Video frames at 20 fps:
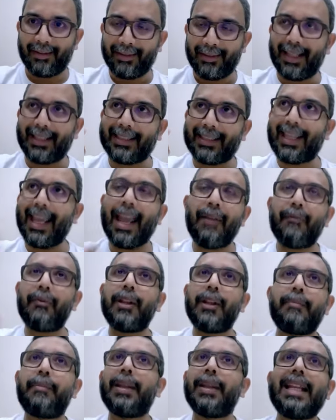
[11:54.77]
that they
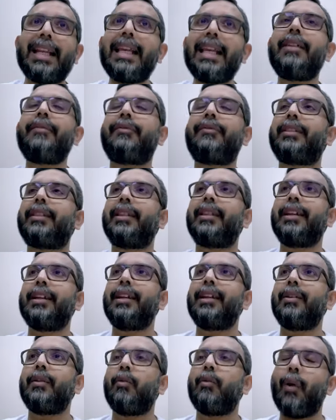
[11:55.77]
will believe
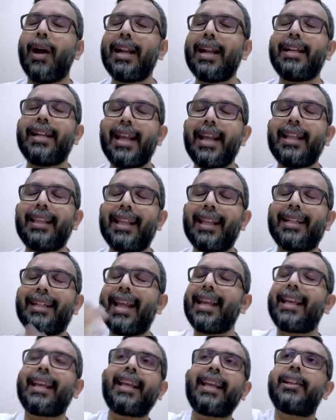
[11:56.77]
one day that
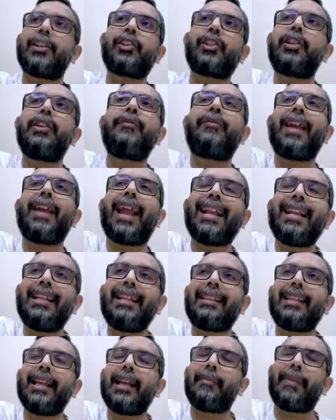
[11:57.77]
they can achieve
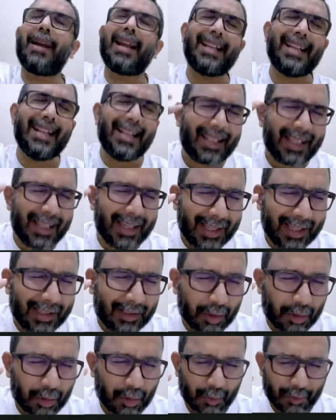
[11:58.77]
anything by listening
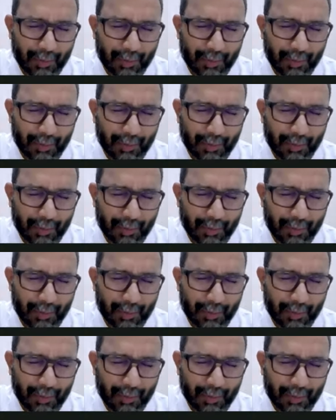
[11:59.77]
to you,